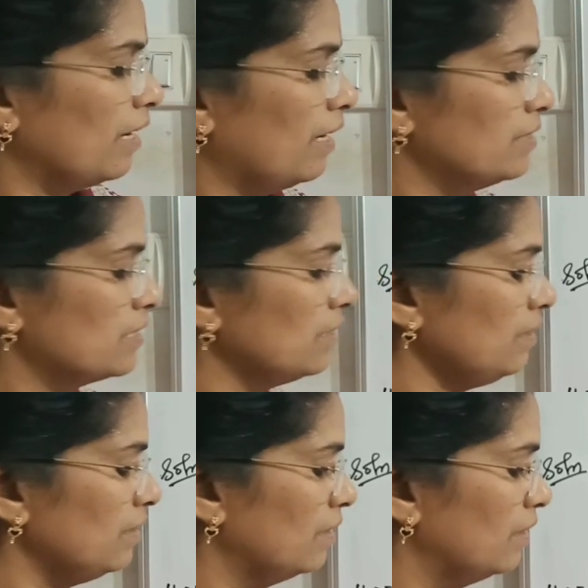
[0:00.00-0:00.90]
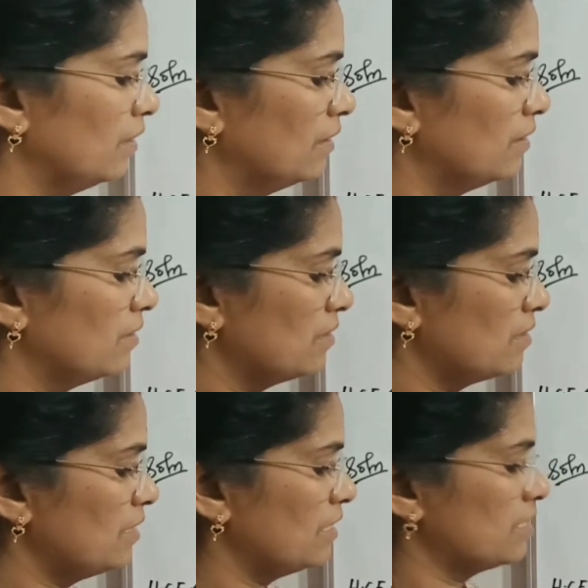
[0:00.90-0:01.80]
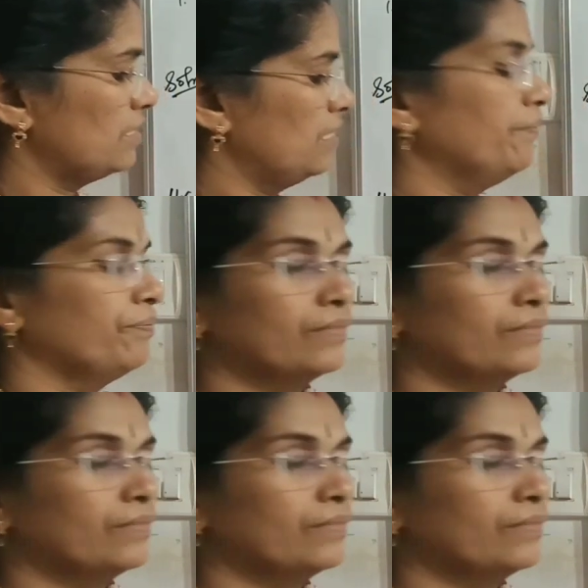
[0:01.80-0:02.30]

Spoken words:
answer 60.